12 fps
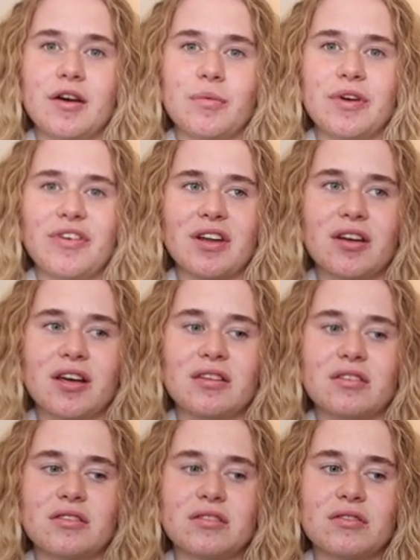we've had
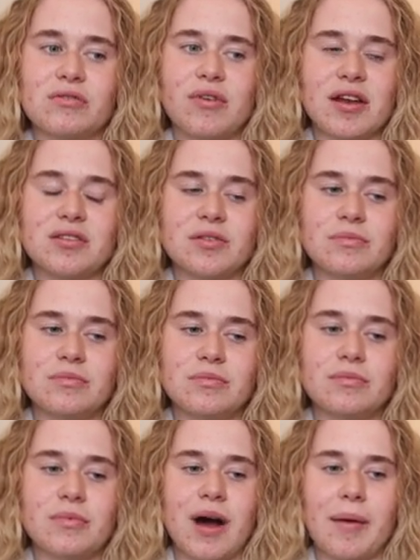like
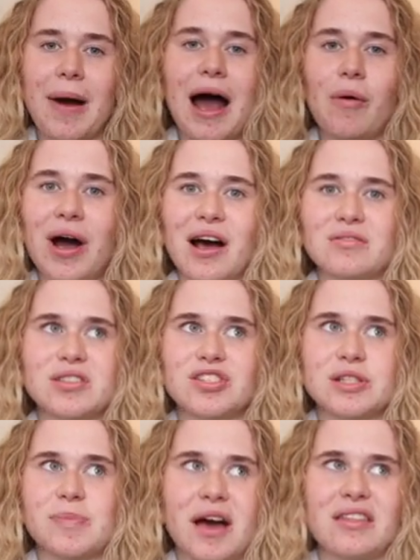random power
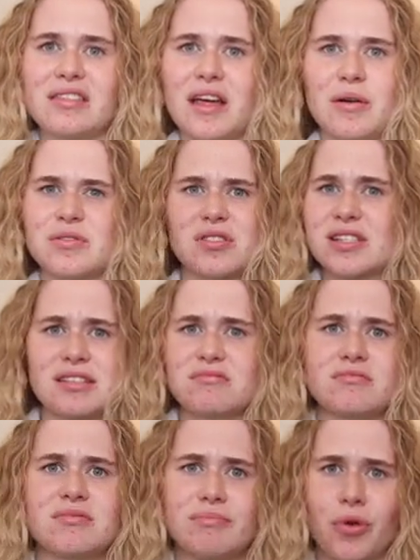outages, but I think that was just
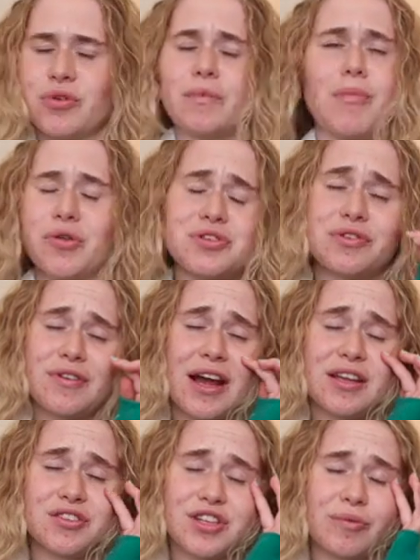
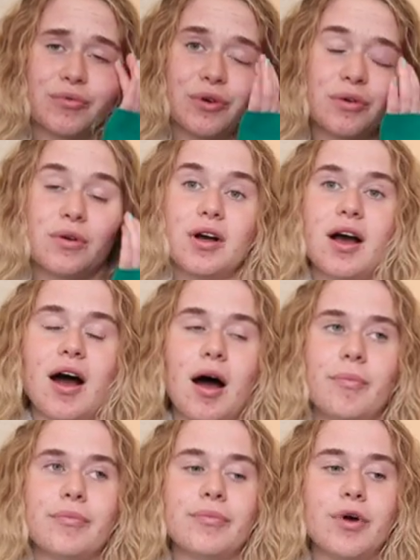Monterey in general.
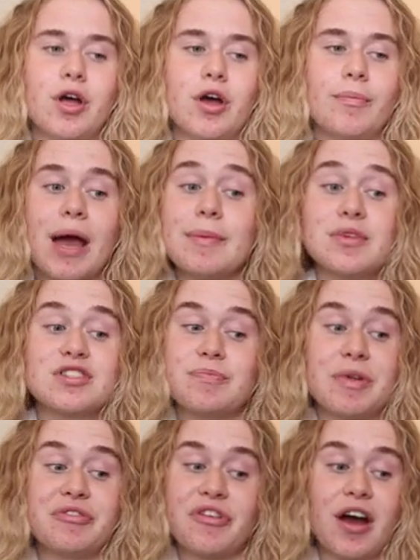Payments have
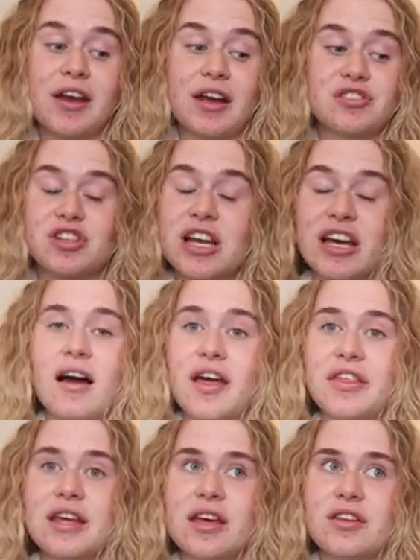been fine actually. I
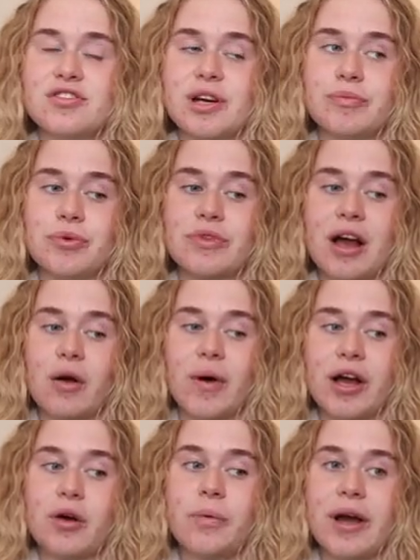think in general they're
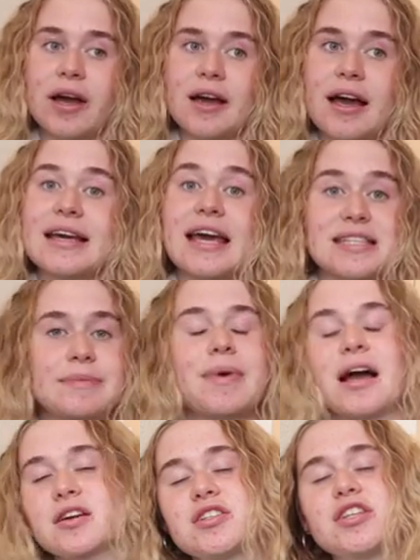quite quick at getting
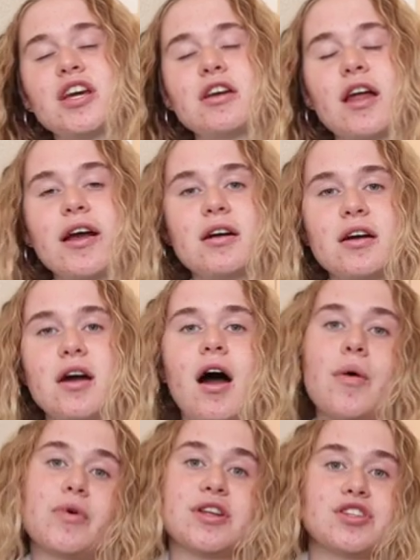back to you. Like,
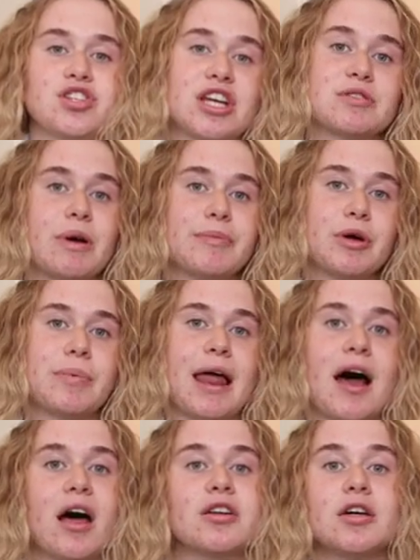I wanted to change my meal
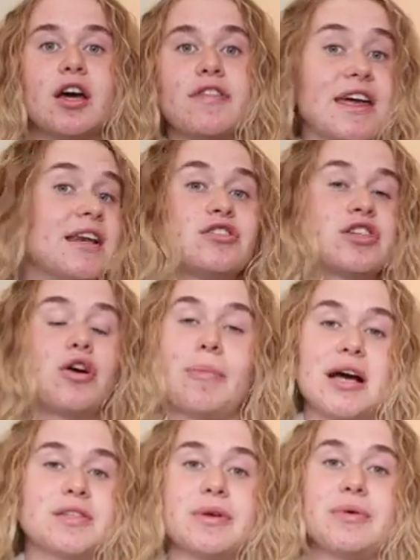plan, they literally got
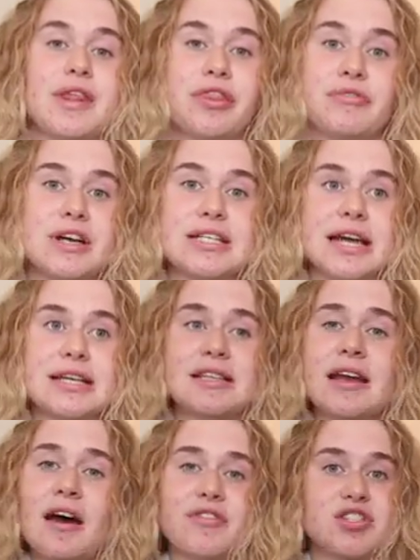back to me within 3 days
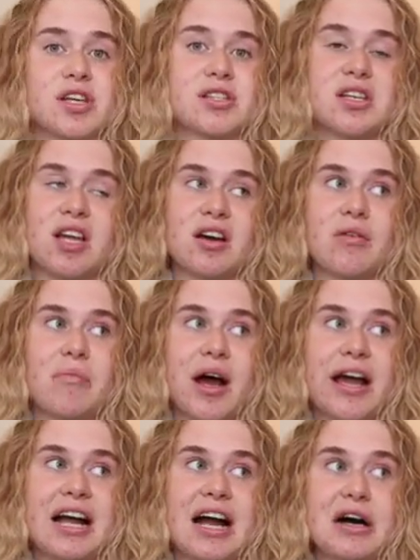and have adjusted it on
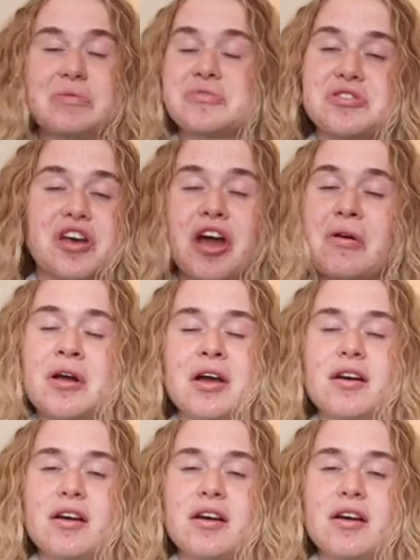my account. So